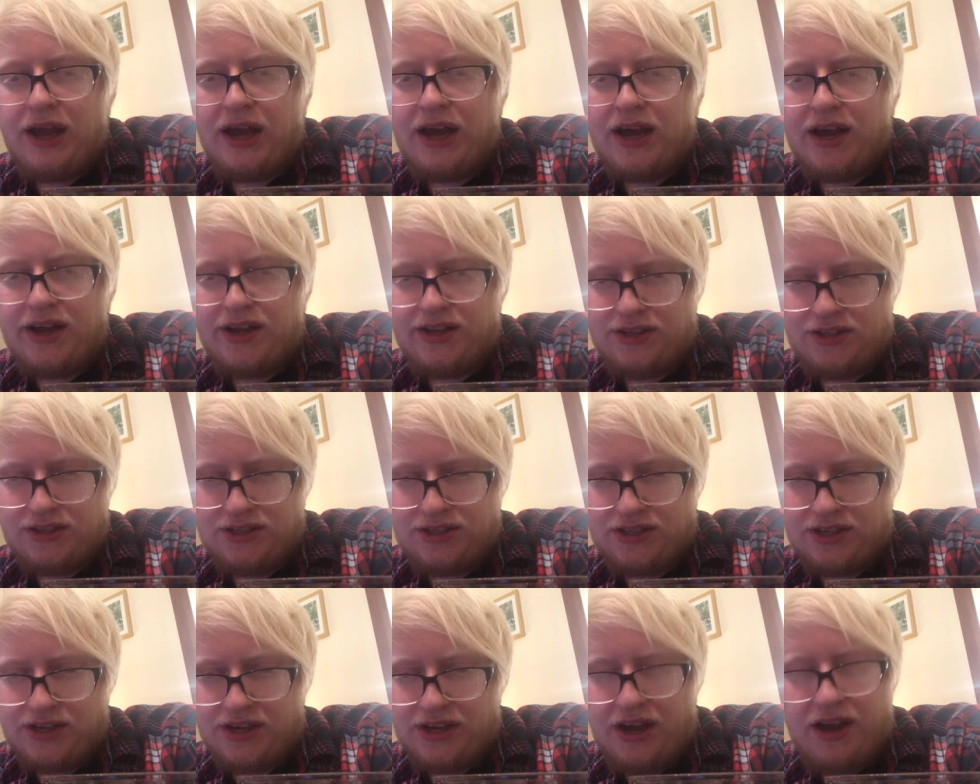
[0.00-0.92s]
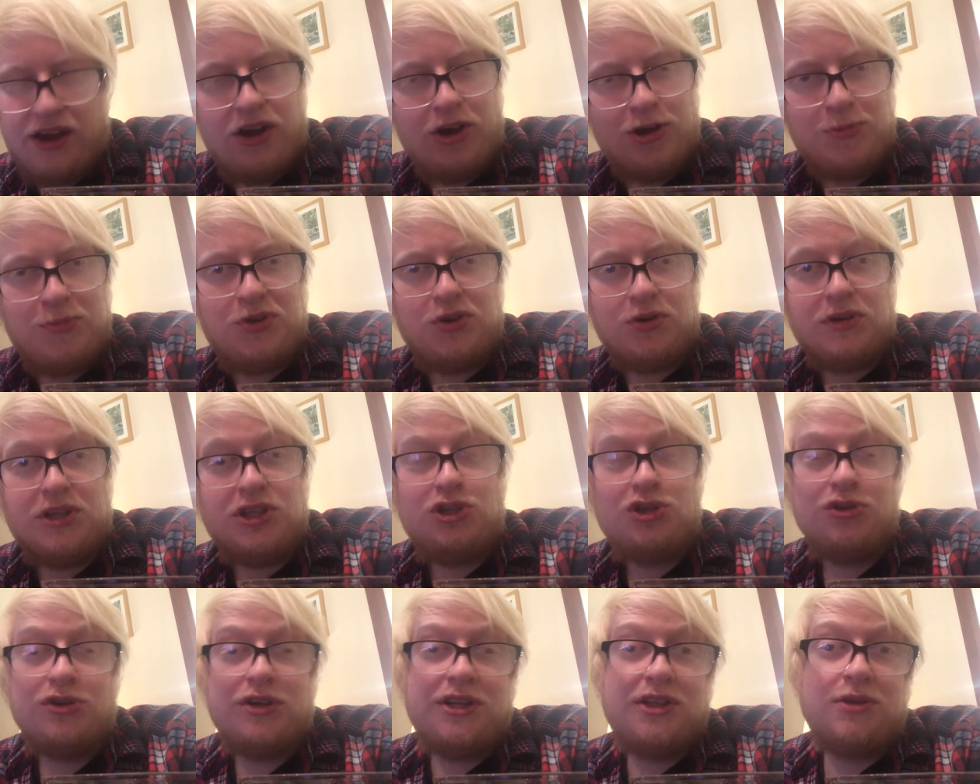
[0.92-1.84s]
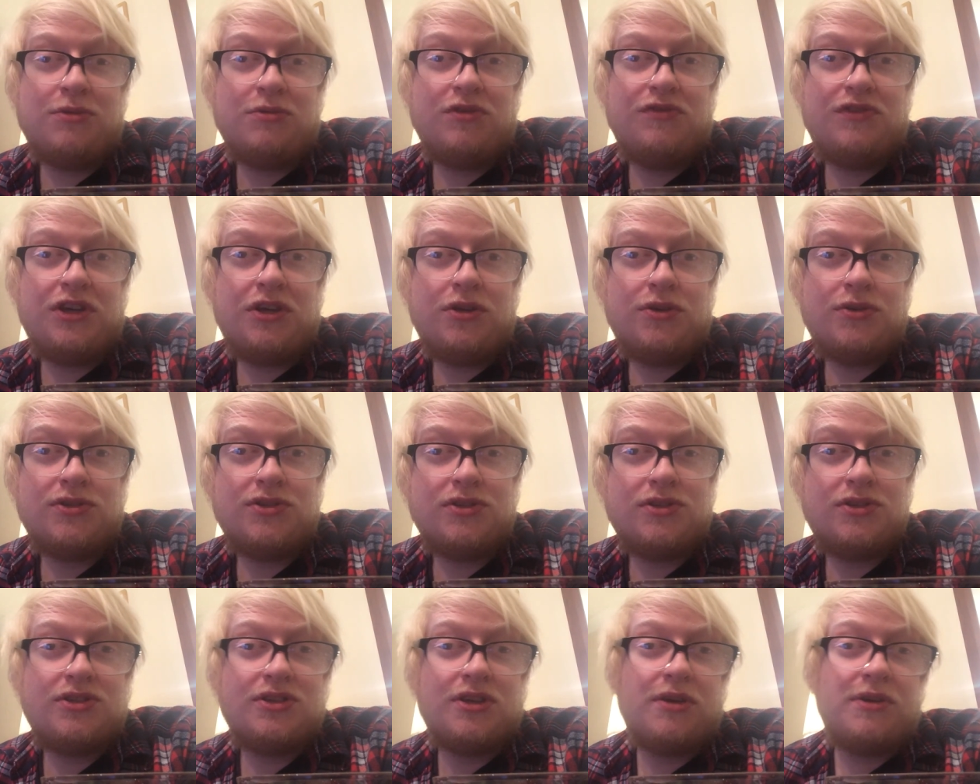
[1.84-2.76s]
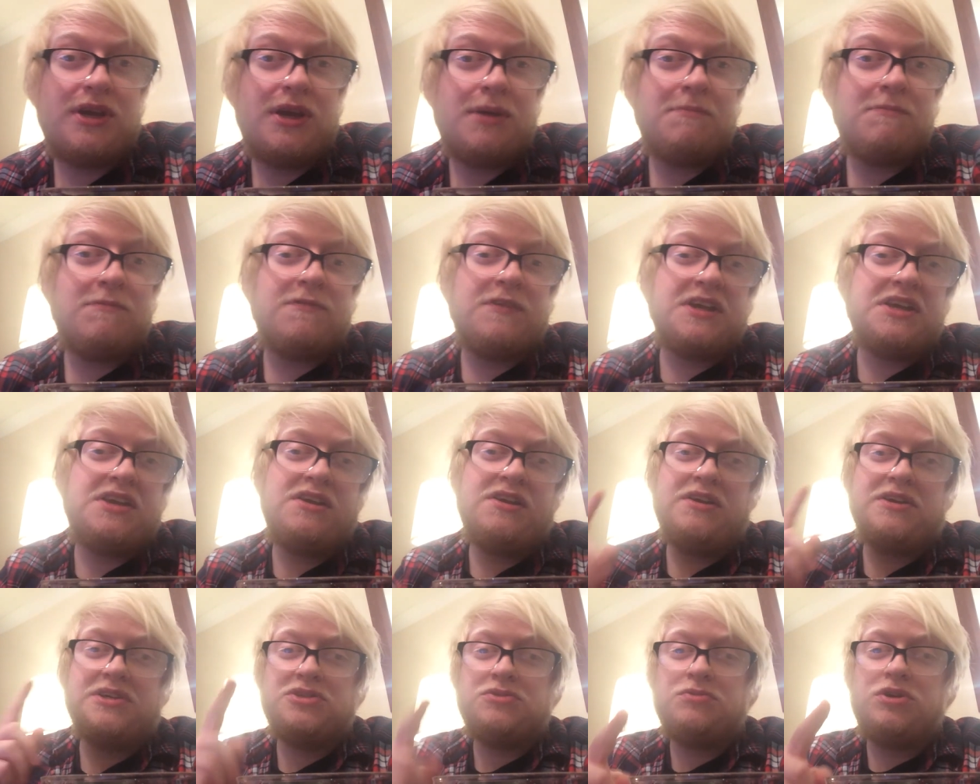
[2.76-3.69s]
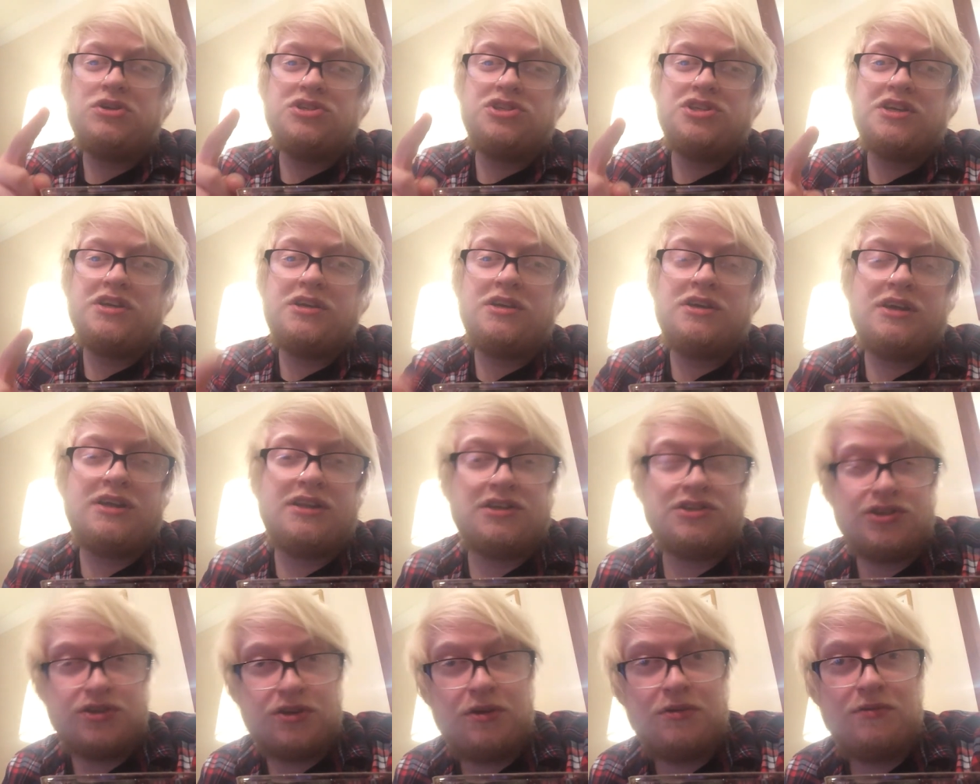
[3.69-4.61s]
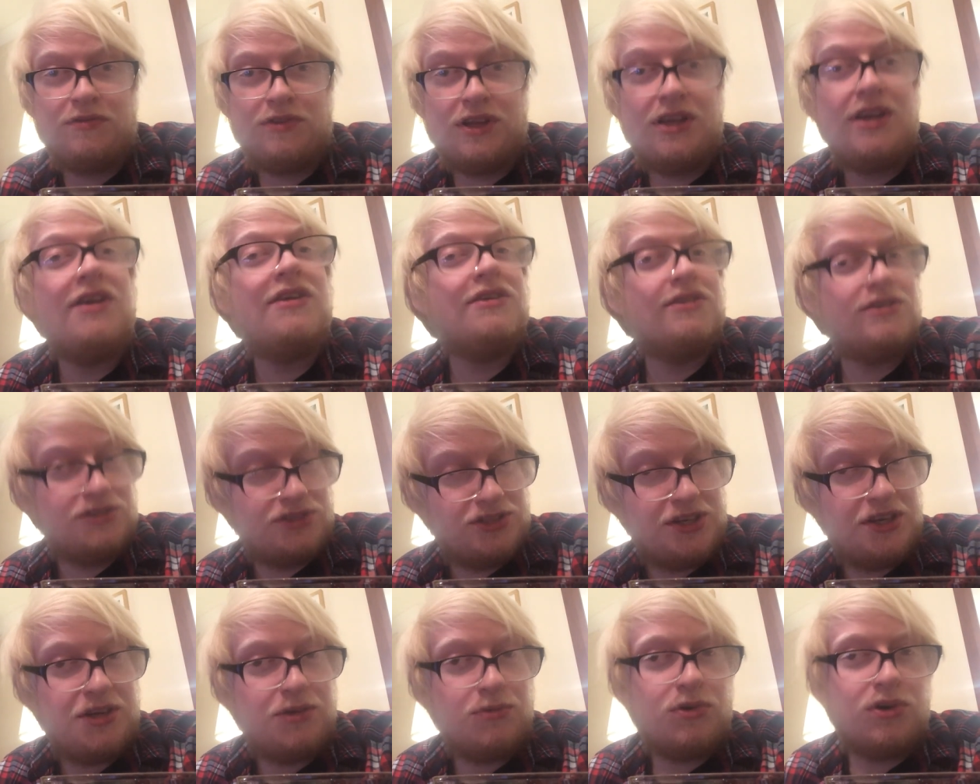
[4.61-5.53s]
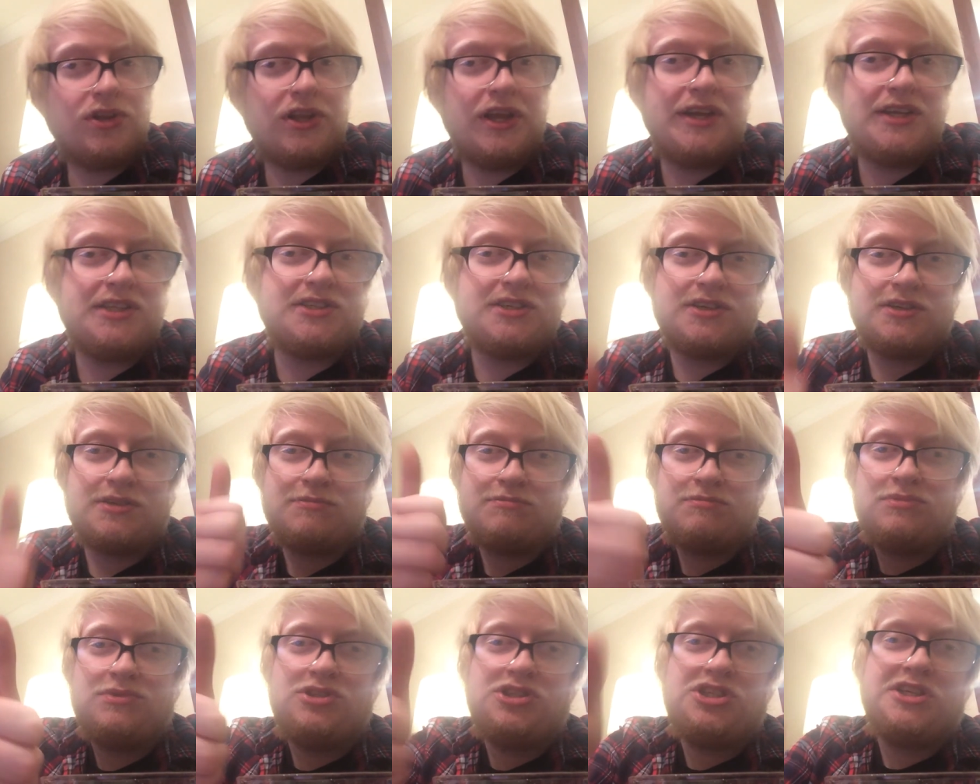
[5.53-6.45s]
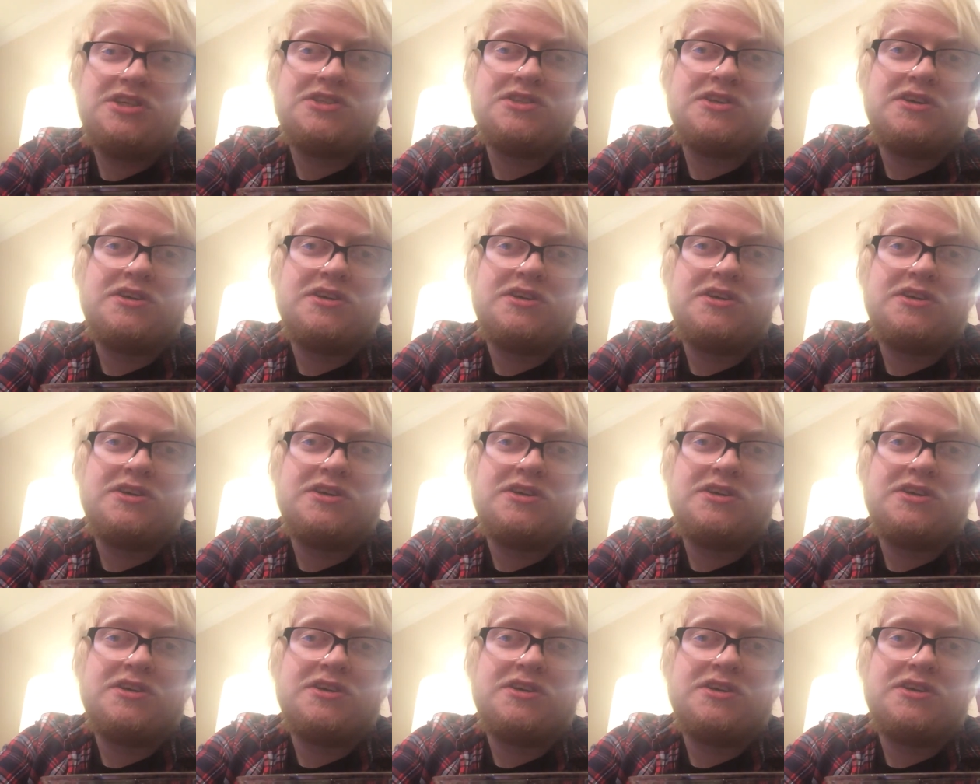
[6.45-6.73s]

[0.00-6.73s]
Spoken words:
And yeah, I hope you're enjoying the reviews. So yeah, thank you guys for watching, and I shall hopefully see you all later. Cheers,